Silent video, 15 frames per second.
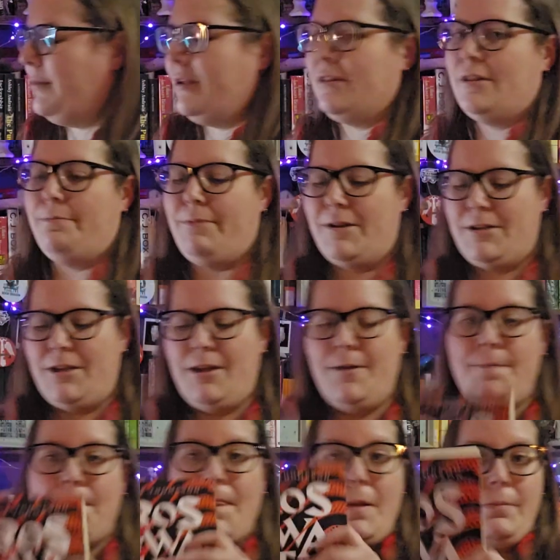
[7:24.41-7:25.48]
the month, but
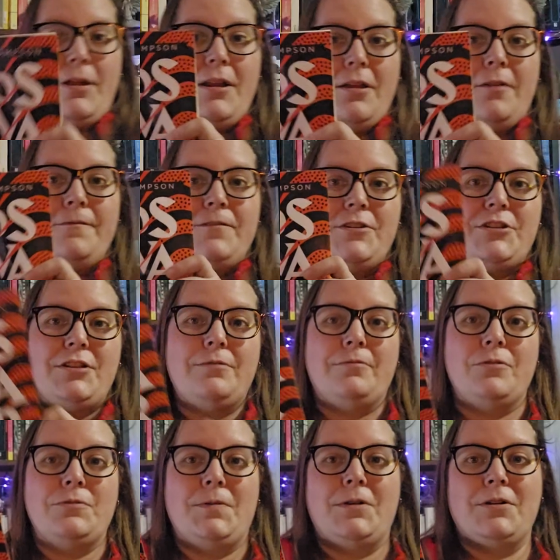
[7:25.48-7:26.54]
I'm planning on finishing
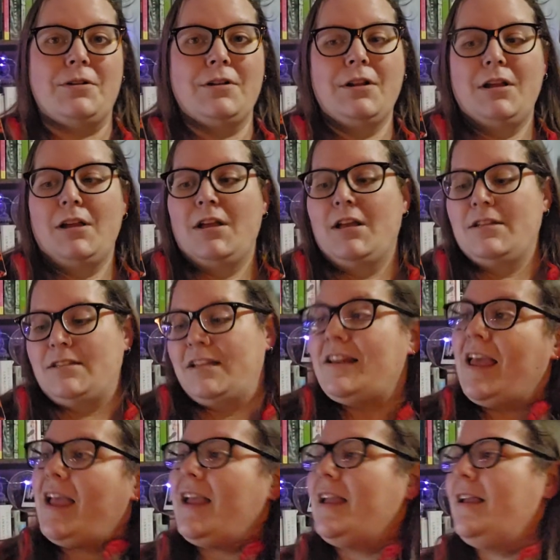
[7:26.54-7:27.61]
Rosewater
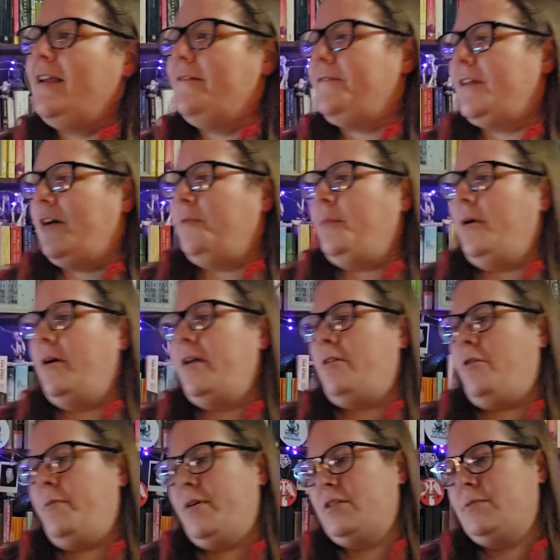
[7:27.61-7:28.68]
today, if at all, at
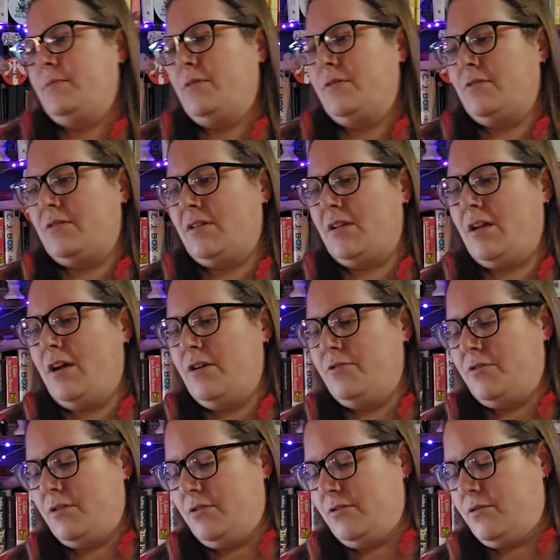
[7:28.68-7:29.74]
all possible. There's like
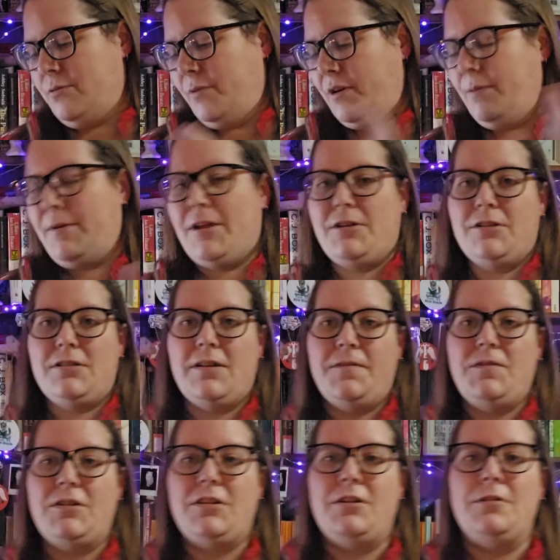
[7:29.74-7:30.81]
120 pages
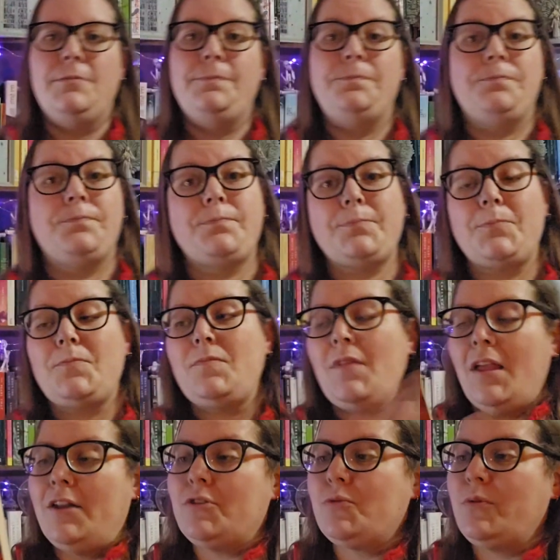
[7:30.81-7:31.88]
left in here.
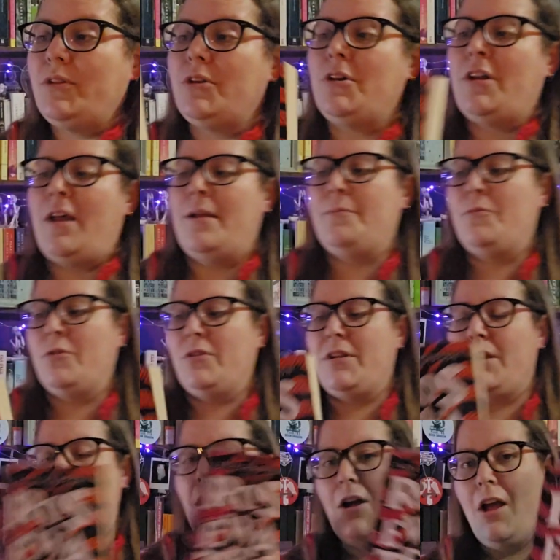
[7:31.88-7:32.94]
It is really good. I'm
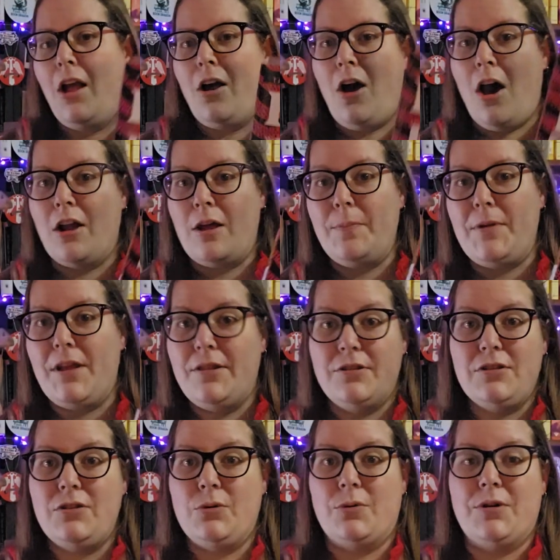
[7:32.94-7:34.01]
really caught up in
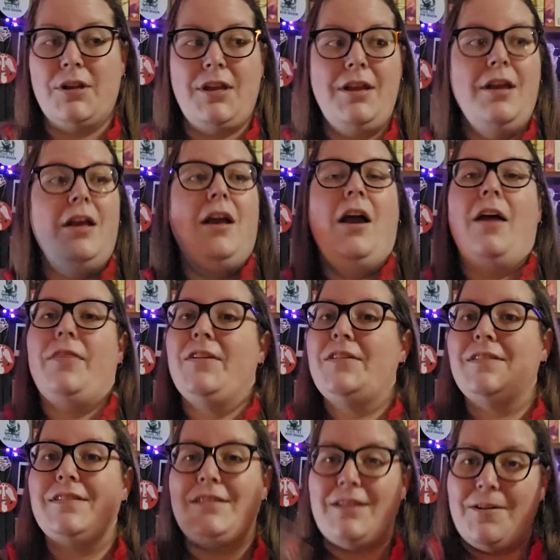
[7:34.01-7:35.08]
the story.
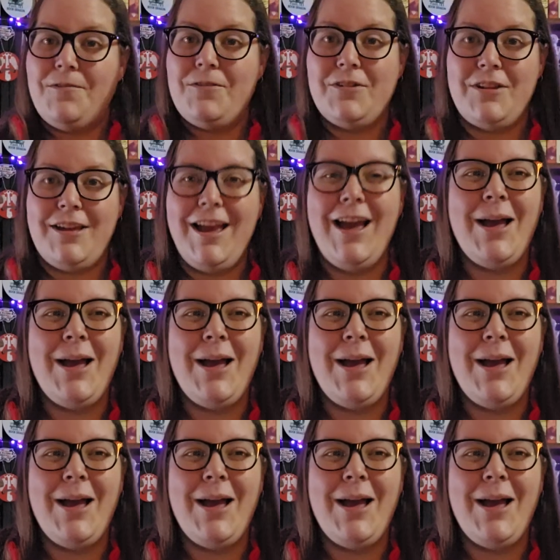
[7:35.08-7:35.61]
This is definitely,